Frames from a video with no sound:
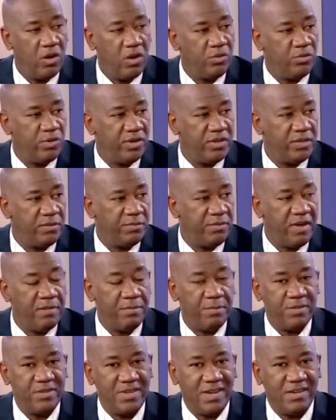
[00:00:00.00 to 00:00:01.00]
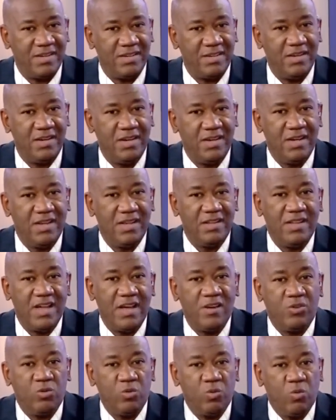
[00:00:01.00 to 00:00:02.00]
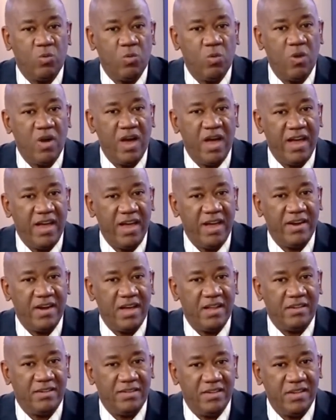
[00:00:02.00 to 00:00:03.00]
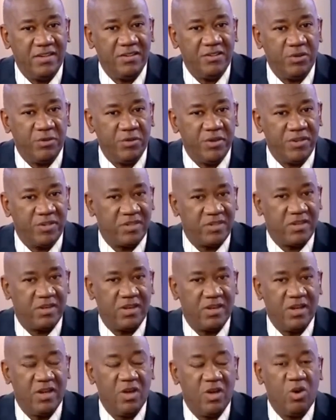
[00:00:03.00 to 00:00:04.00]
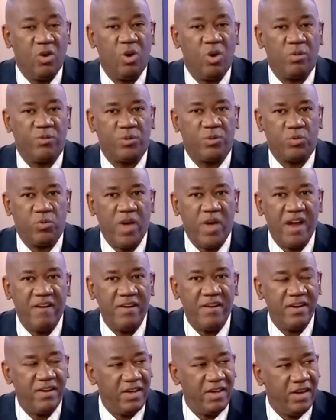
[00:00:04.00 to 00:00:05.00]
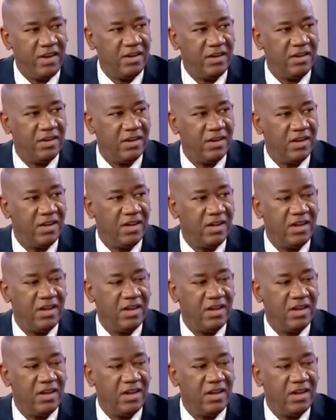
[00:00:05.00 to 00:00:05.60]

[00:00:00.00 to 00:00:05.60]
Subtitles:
on 25% than to go ahead and take the risk of swearing in